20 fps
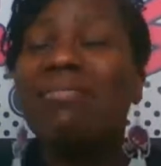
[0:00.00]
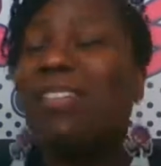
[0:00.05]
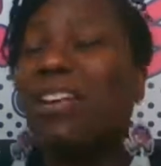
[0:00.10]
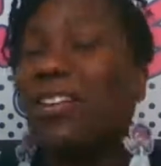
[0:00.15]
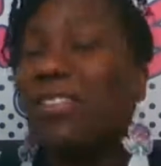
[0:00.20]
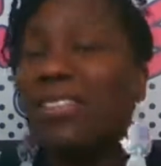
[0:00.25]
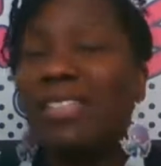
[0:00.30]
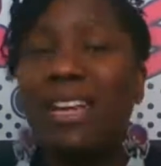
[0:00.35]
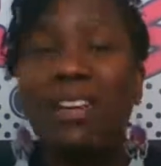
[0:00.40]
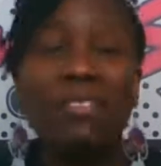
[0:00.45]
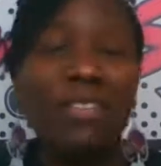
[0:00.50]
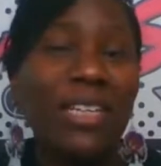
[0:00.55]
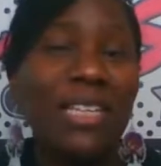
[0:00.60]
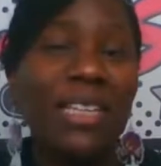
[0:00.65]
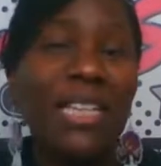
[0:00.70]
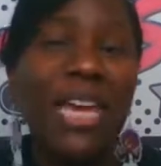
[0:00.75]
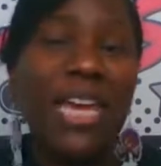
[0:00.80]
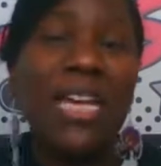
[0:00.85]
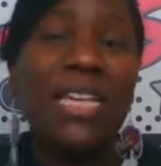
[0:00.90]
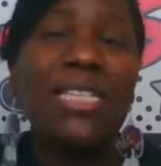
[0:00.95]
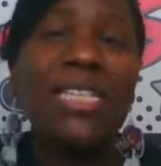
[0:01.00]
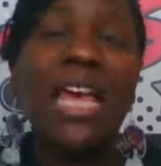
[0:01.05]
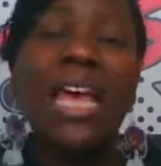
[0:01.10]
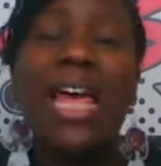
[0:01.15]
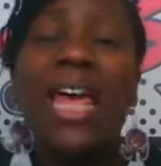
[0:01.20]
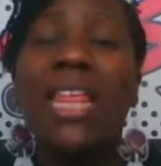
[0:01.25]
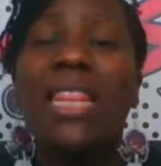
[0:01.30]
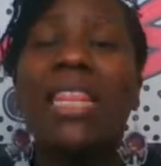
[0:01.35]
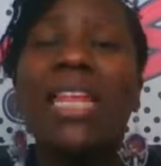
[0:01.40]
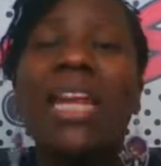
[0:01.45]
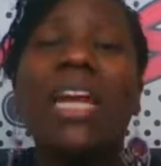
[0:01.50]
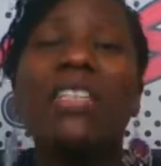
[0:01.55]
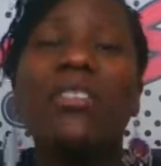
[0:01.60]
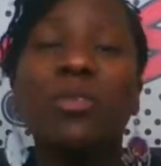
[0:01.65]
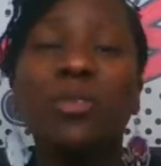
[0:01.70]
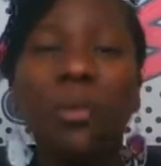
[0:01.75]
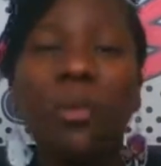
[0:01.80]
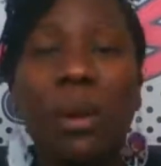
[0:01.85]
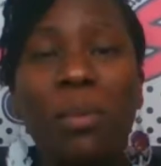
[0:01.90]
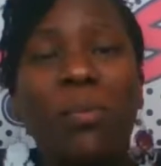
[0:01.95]
There are definitely things that I
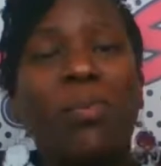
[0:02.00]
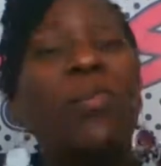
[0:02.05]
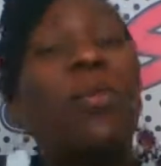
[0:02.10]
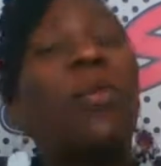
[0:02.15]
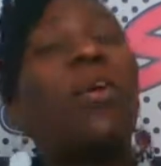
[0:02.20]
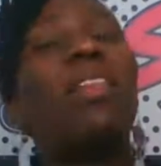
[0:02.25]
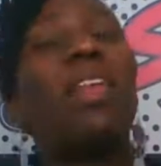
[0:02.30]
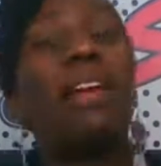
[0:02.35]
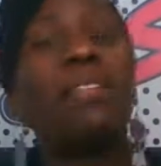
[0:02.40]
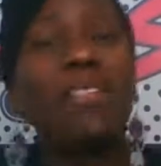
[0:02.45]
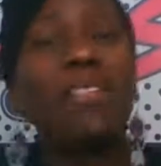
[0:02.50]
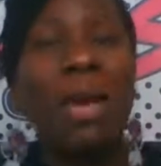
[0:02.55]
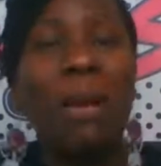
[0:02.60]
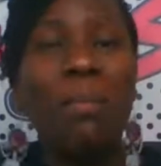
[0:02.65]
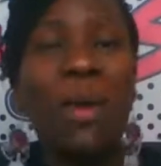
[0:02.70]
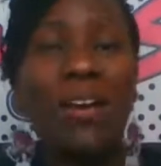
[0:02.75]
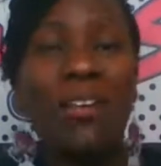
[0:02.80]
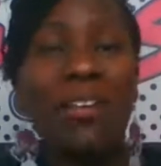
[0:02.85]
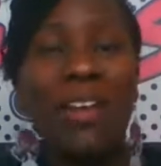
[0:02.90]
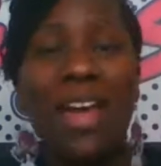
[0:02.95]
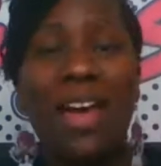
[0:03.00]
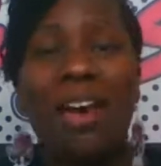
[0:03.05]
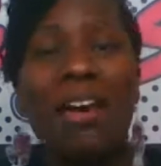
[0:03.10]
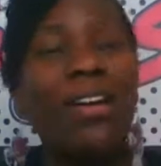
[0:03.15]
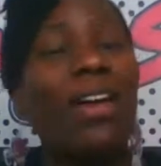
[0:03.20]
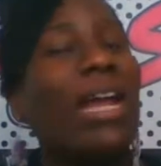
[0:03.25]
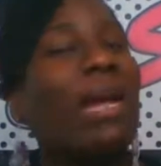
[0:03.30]
screwed up before that I've done better now.